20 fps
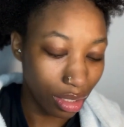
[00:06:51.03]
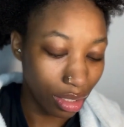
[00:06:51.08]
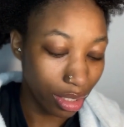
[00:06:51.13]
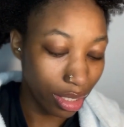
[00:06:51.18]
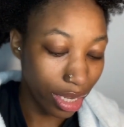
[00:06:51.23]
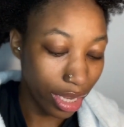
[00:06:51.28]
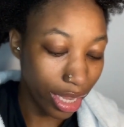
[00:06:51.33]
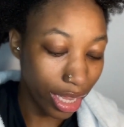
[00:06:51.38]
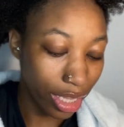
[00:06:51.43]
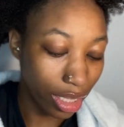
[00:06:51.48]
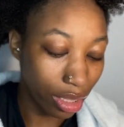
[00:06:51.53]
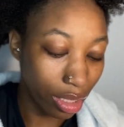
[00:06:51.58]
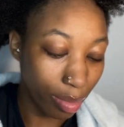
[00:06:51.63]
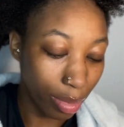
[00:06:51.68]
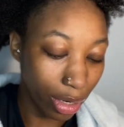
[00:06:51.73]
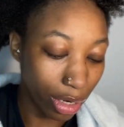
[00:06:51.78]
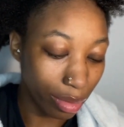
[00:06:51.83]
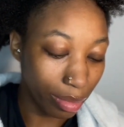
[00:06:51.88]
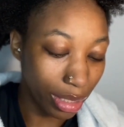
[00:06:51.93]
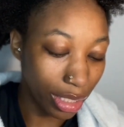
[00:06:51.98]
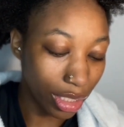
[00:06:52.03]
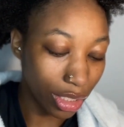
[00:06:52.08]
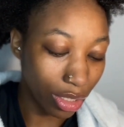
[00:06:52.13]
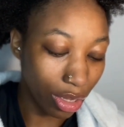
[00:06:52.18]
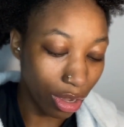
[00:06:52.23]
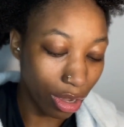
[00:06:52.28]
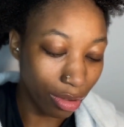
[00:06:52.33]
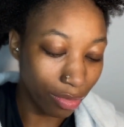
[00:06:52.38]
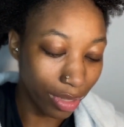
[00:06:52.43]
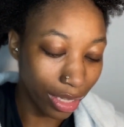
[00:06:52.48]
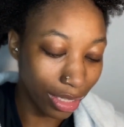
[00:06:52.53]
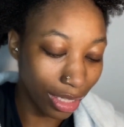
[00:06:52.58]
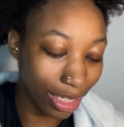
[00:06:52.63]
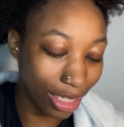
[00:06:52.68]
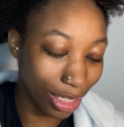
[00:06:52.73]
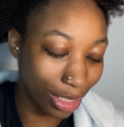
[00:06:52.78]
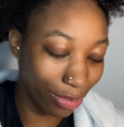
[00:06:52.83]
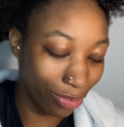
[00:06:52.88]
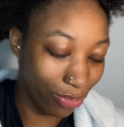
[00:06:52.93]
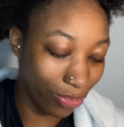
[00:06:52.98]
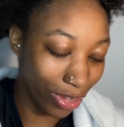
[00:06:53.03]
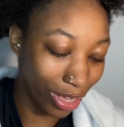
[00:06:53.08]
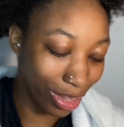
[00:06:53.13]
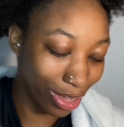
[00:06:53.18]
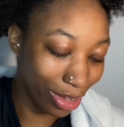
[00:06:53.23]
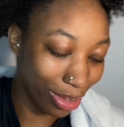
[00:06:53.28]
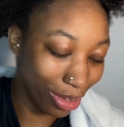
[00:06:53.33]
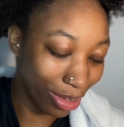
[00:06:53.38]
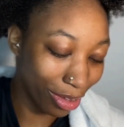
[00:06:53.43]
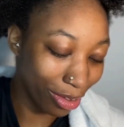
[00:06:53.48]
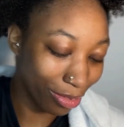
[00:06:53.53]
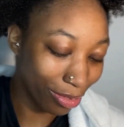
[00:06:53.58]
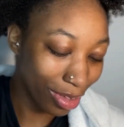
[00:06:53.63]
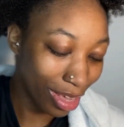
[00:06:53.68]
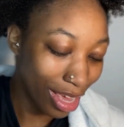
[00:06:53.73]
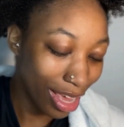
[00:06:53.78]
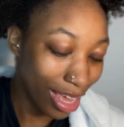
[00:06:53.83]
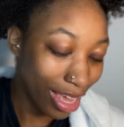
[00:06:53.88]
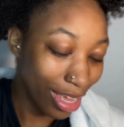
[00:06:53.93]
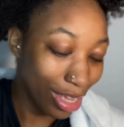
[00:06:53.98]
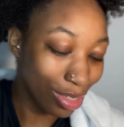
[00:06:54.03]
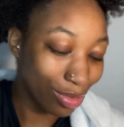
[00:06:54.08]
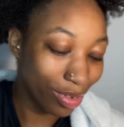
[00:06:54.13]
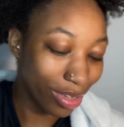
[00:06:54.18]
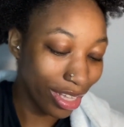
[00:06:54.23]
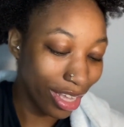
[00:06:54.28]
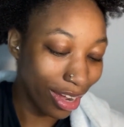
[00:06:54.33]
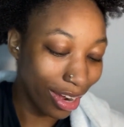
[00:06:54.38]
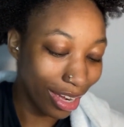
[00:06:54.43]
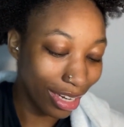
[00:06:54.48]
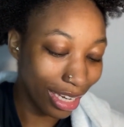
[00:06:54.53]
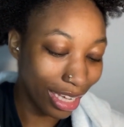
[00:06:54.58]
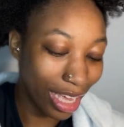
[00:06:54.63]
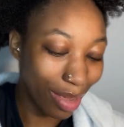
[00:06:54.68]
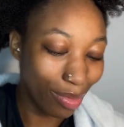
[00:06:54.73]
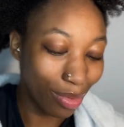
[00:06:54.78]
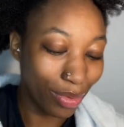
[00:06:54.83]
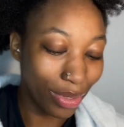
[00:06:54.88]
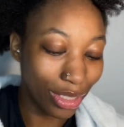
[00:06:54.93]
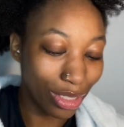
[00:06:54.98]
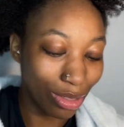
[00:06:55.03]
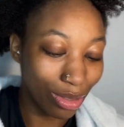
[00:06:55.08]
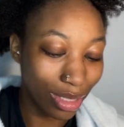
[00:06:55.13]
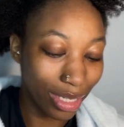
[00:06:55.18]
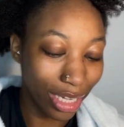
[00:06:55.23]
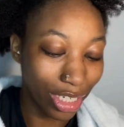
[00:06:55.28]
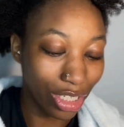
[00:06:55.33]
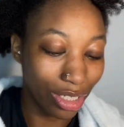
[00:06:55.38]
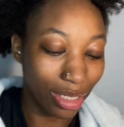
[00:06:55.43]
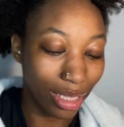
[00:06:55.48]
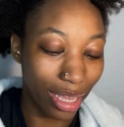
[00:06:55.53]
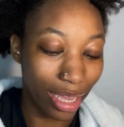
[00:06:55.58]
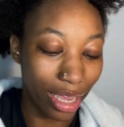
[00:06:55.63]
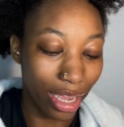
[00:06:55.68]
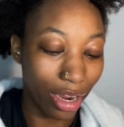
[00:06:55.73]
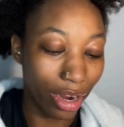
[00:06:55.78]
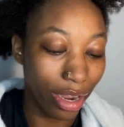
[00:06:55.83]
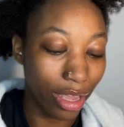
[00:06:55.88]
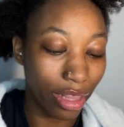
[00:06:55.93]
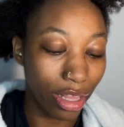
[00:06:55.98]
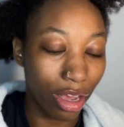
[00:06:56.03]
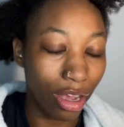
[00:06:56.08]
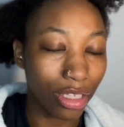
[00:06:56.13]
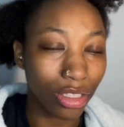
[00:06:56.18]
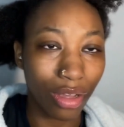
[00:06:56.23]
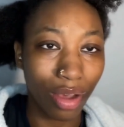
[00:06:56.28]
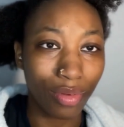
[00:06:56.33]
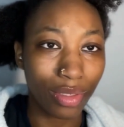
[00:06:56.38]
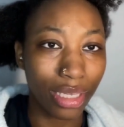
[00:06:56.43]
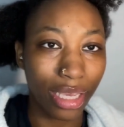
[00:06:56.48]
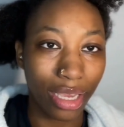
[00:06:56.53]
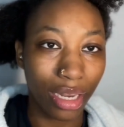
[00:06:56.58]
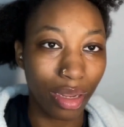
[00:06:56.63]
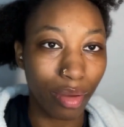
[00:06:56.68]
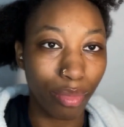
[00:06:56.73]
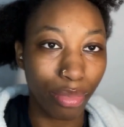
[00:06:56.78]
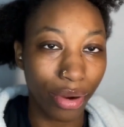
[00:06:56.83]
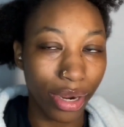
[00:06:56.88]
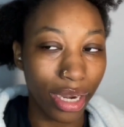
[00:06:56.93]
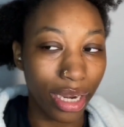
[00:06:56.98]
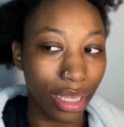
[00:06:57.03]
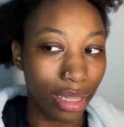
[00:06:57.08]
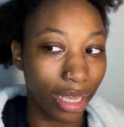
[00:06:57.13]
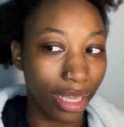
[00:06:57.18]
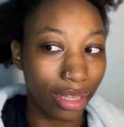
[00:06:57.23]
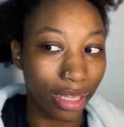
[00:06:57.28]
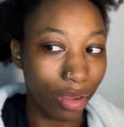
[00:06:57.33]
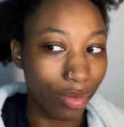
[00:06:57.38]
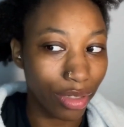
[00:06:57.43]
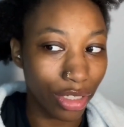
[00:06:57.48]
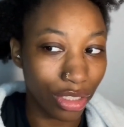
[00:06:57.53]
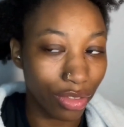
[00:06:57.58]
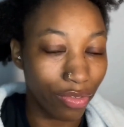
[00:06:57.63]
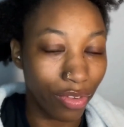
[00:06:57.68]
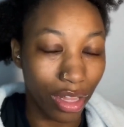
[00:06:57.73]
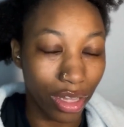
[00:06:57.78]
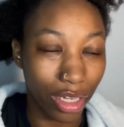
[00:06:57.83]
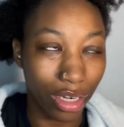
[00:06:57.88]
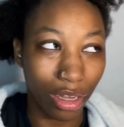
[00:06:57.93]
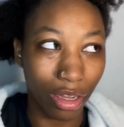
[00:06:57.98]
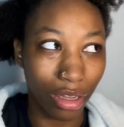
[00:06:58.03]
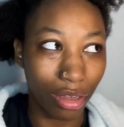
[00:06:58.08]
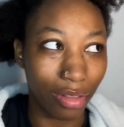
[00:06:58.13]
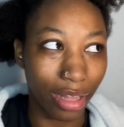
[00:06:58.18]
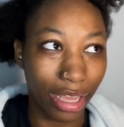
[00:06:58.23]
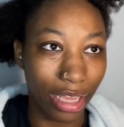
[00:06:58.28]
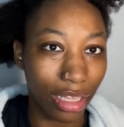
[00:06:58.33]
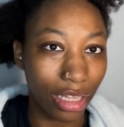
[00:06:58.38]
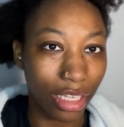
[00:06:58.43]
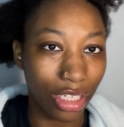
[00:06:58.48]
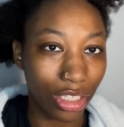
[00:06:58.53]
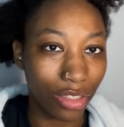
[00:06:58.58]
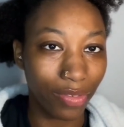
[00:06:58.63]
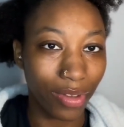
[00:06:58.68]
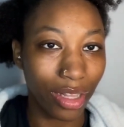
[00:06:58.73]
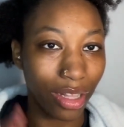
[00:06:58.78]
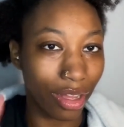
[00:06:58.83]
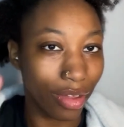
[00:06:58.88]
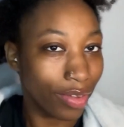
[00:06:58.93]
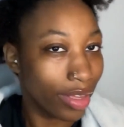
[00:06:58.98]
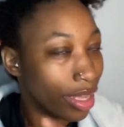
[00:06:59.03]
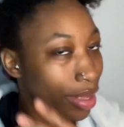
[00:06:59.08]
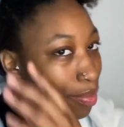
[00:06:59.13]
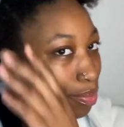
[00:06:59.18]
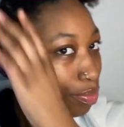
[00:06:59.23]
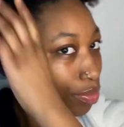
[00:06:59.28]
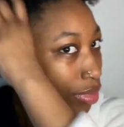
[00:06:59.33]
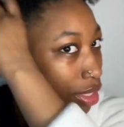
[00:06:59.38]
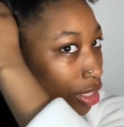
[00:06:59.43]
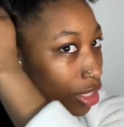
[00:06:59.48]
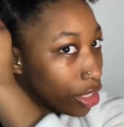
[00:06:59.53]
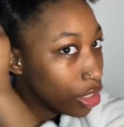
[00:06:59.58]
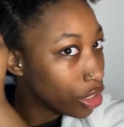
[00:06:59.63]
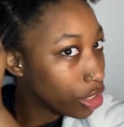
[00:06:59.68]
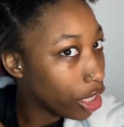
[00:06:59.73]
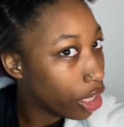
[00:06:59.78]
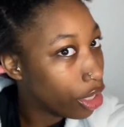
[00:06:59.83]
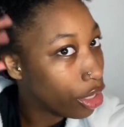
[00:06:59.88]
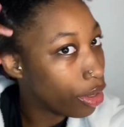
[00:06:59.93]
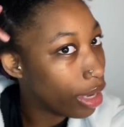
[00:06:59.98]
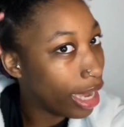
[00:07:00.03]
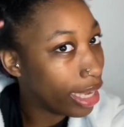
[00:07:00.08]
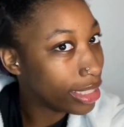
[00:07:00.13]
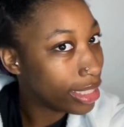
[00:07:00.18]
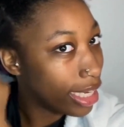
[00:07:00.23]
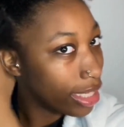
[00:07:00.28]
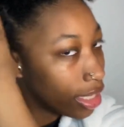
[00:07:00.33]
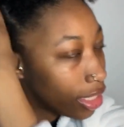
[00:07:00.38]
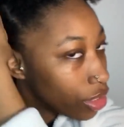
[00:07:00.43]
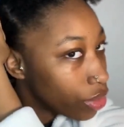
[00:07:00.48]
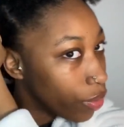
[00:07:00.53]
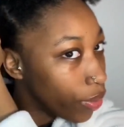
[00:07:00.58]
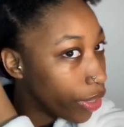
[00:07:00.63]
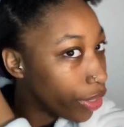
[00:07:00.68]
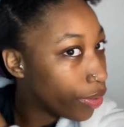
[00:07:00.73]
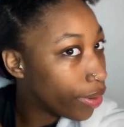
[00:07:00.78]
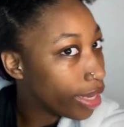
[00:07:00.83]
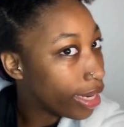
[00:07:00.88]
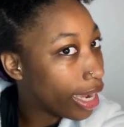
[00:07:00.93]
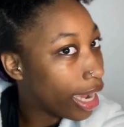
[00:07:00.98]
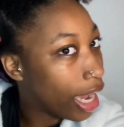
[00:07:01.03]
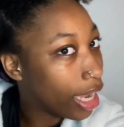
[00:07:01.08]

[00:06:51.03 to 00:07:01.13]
cut the perm ends off. Like, they just fell off. It's really hard to keep it with two textures of hair. And then also I was getting it braided, like they were just falling off, like they just fell off. So I take this oil and I